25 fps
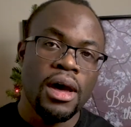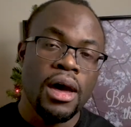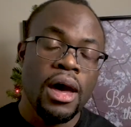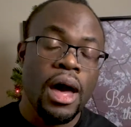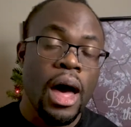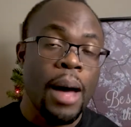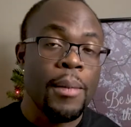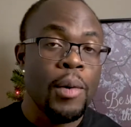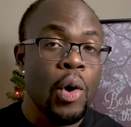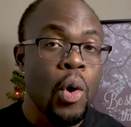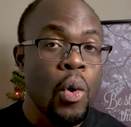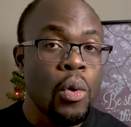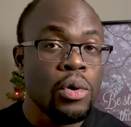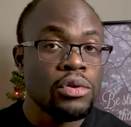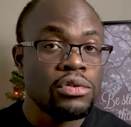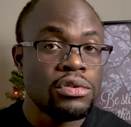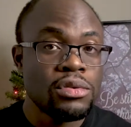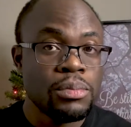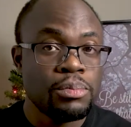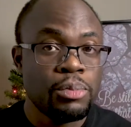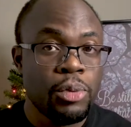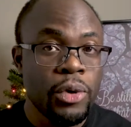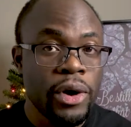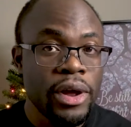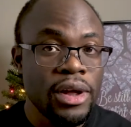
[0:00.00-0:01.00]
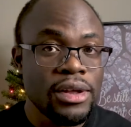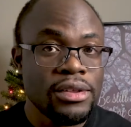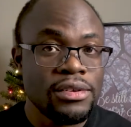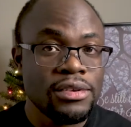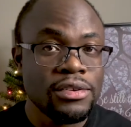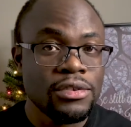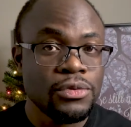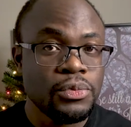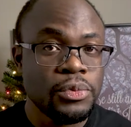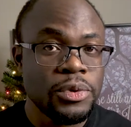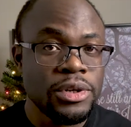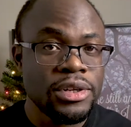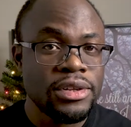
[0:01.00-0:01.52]
I'm going to break
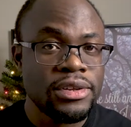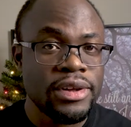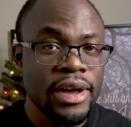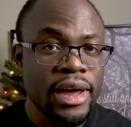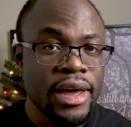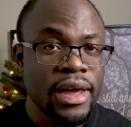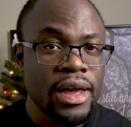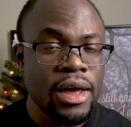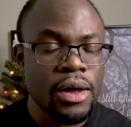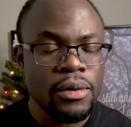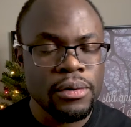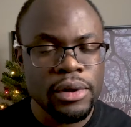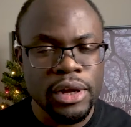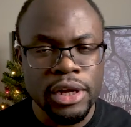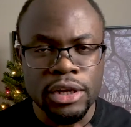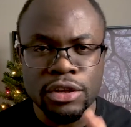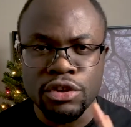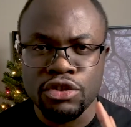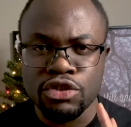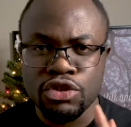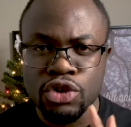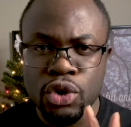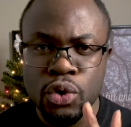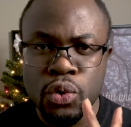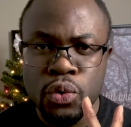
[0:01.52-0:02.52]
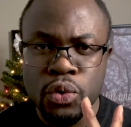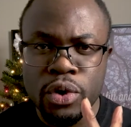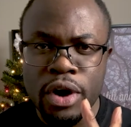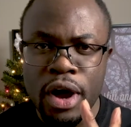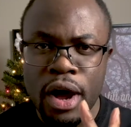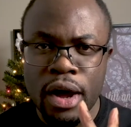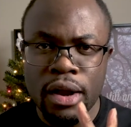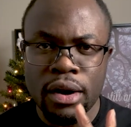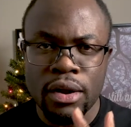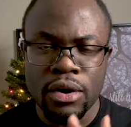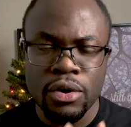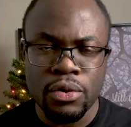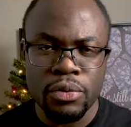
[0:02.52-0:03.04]
this one down in two
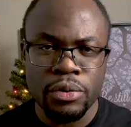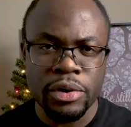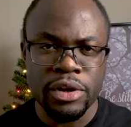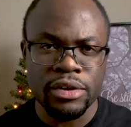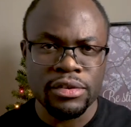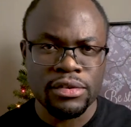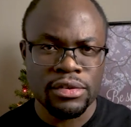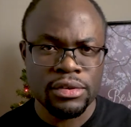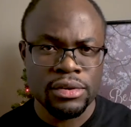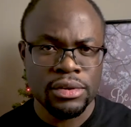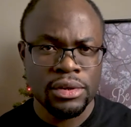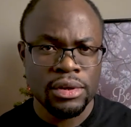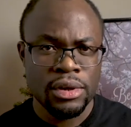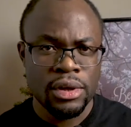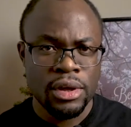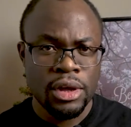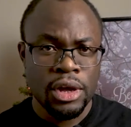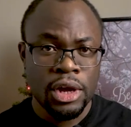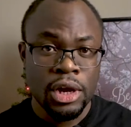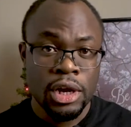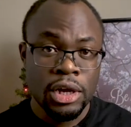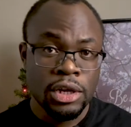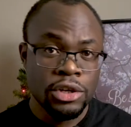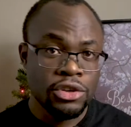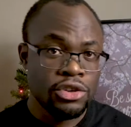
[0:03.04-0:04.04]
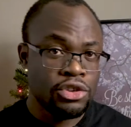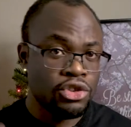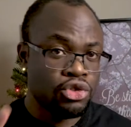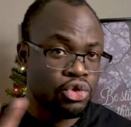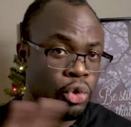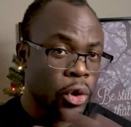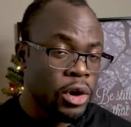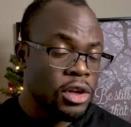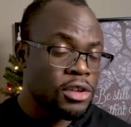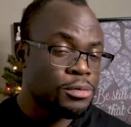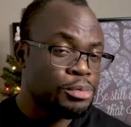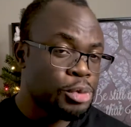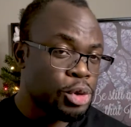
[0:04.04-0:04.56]
categories: it's
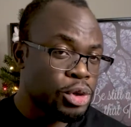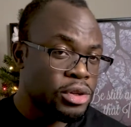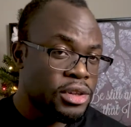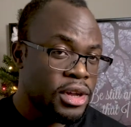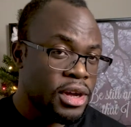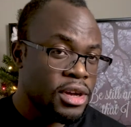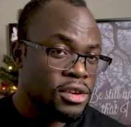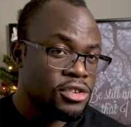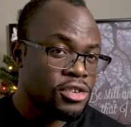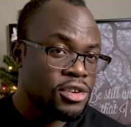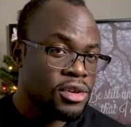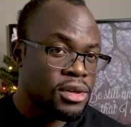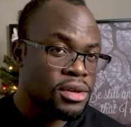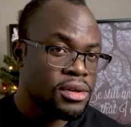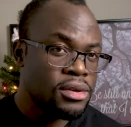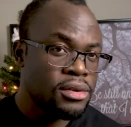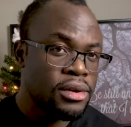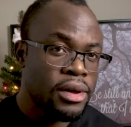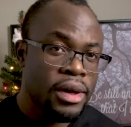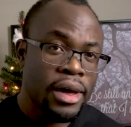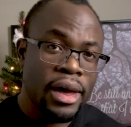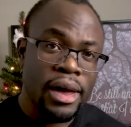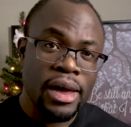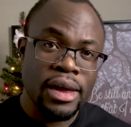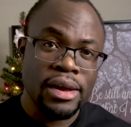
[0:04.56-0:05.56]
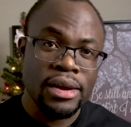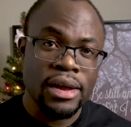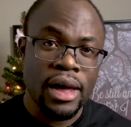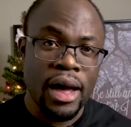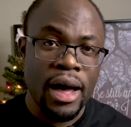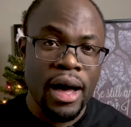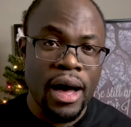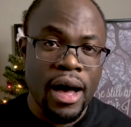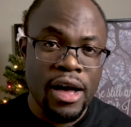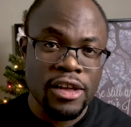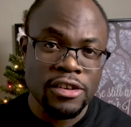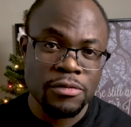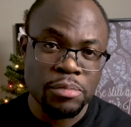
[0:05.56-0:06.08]
transportation and
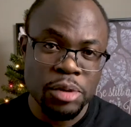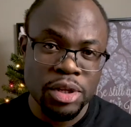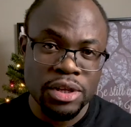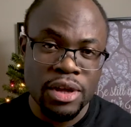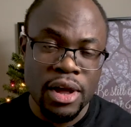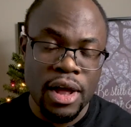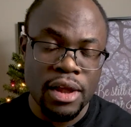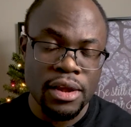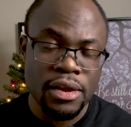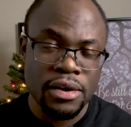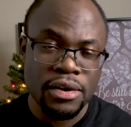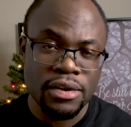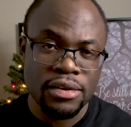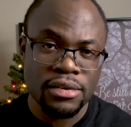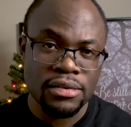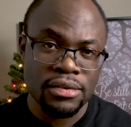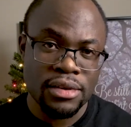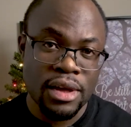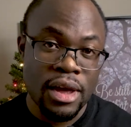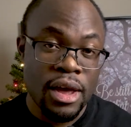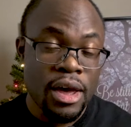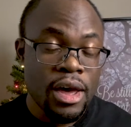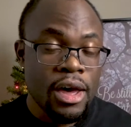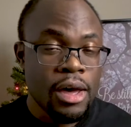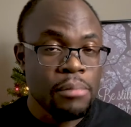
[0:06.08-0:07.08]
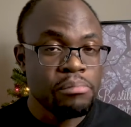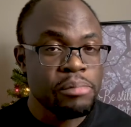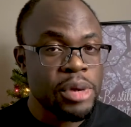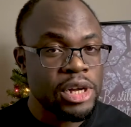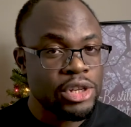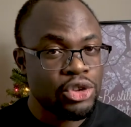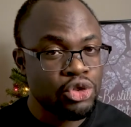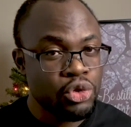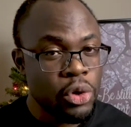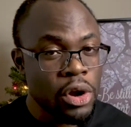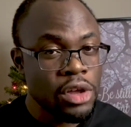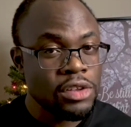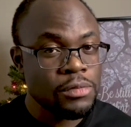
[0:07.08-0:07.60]
hospitality. By
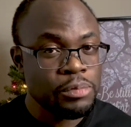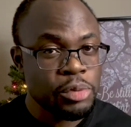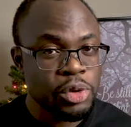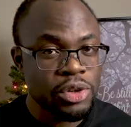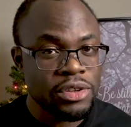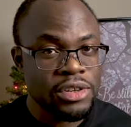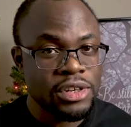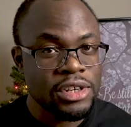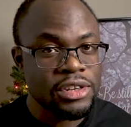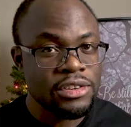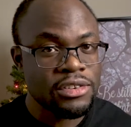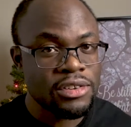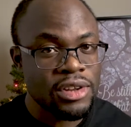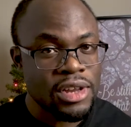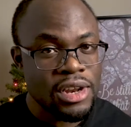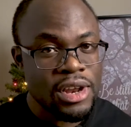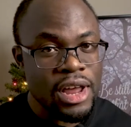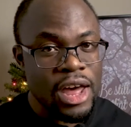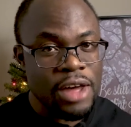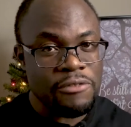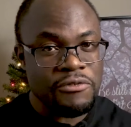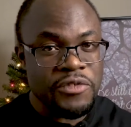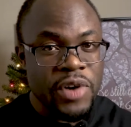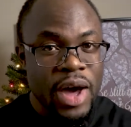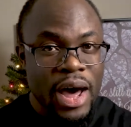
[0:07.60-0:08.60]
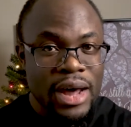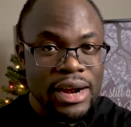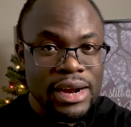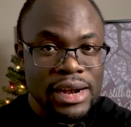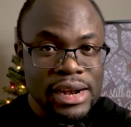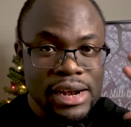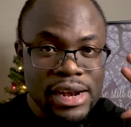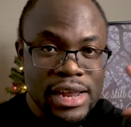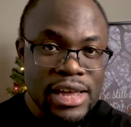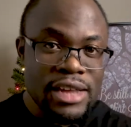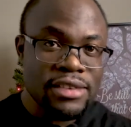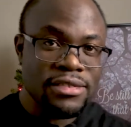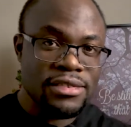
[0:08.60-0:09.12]
transportation, I've got a
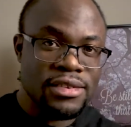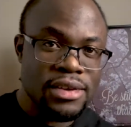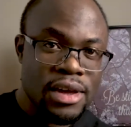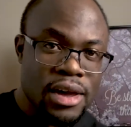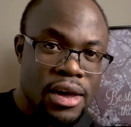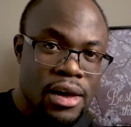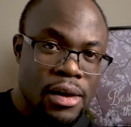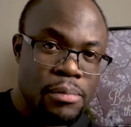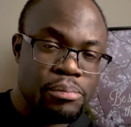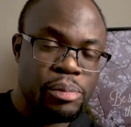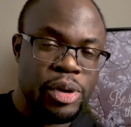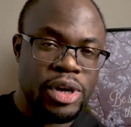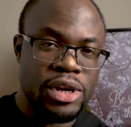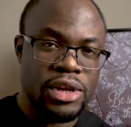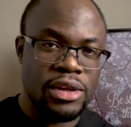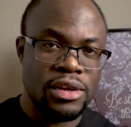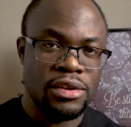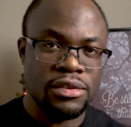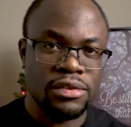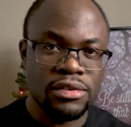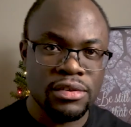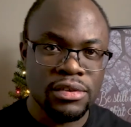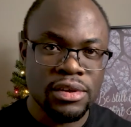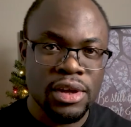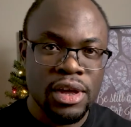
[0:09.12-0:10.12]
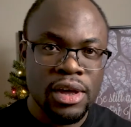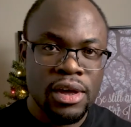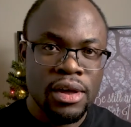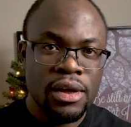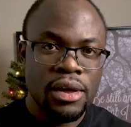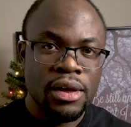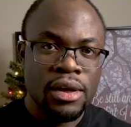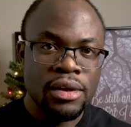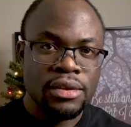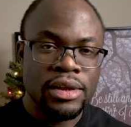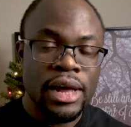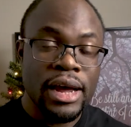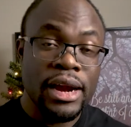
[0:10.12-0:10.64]
list of companies
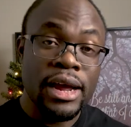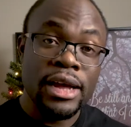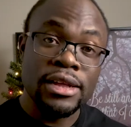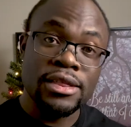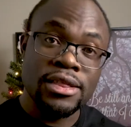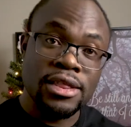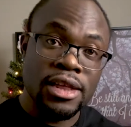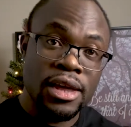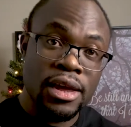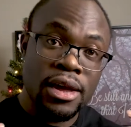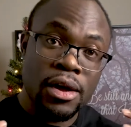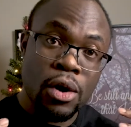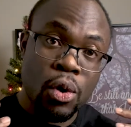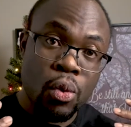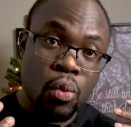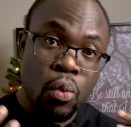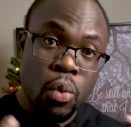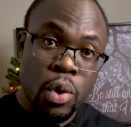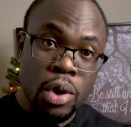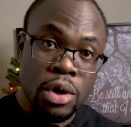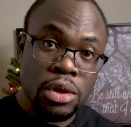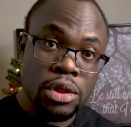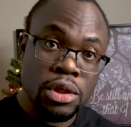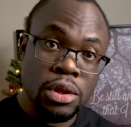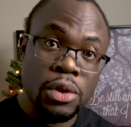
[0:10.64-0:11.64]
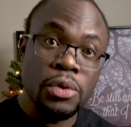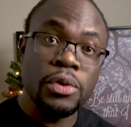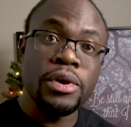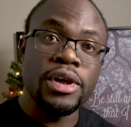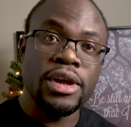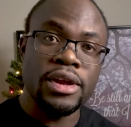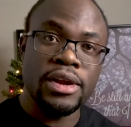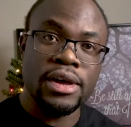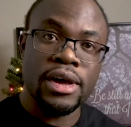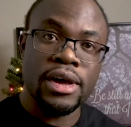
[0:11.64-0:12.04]
that I think are worth looking at.